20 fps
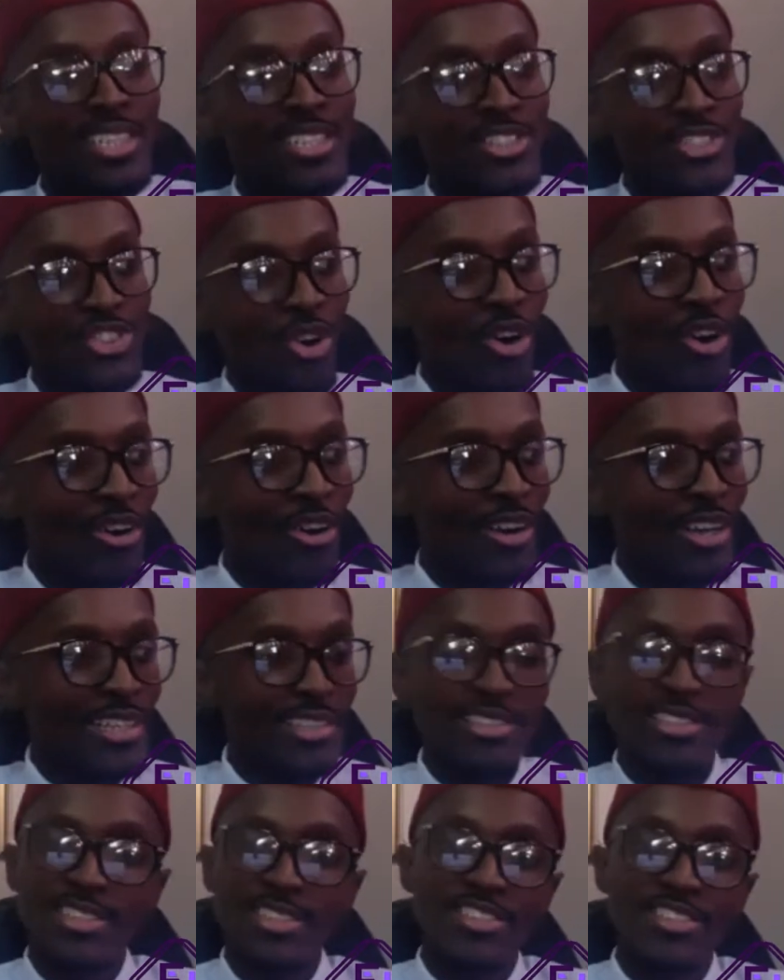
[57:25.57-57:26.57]
So
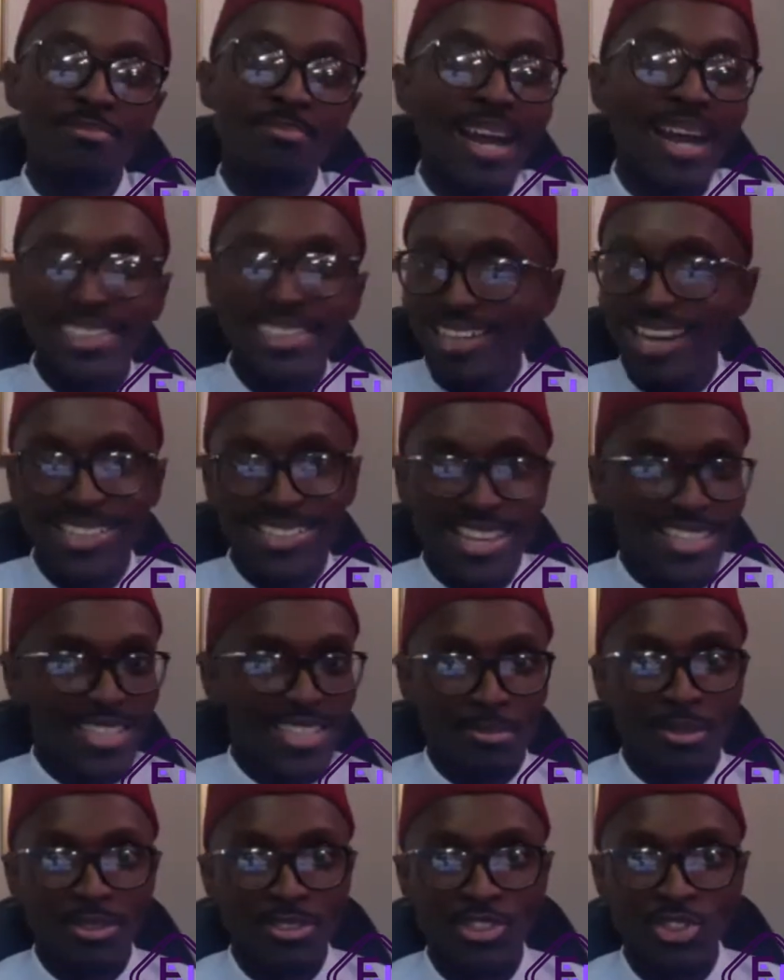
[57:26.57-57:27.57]
it's much accessible.